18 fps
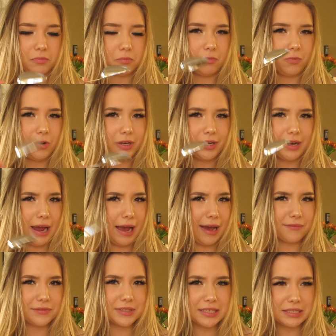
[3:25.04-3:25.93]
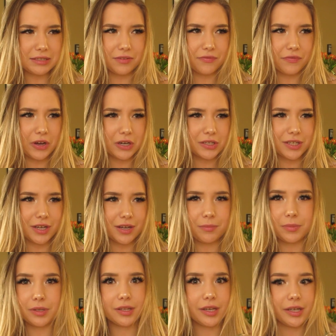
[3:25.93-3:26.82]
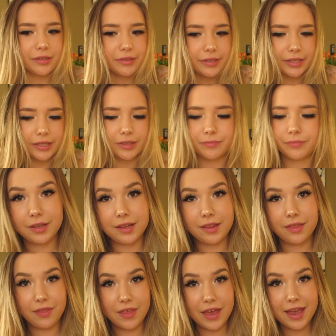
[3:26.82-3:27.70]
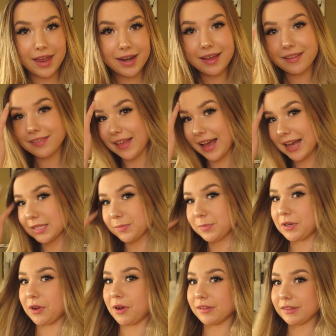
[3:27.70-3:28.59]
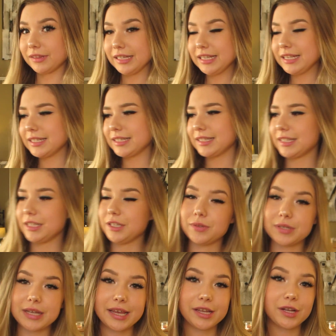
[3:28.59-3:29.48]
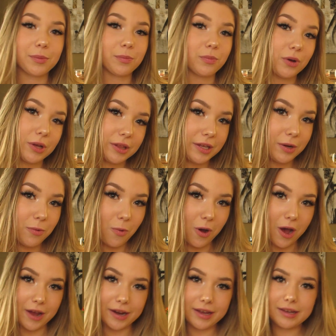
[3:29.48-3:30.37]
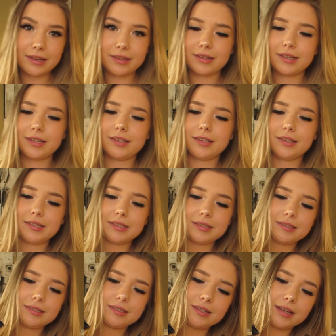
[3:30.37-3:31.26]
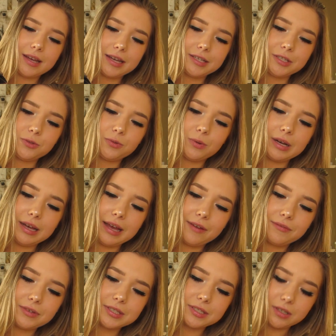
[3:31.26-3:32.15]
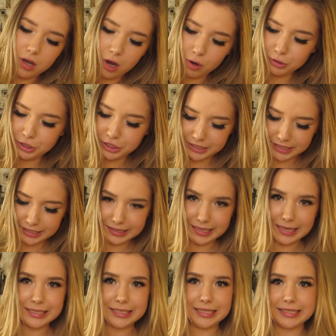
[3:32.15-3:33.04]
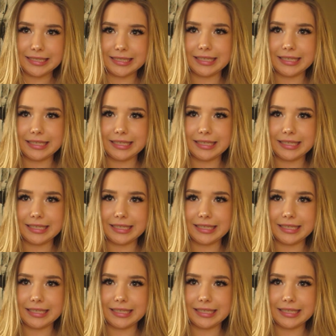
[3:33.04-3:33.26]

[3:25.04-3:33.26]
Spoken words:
1.5 is still a fuck ton, but like, you know. Then last but not least, you take your boiling water and you will oh shit, that shit's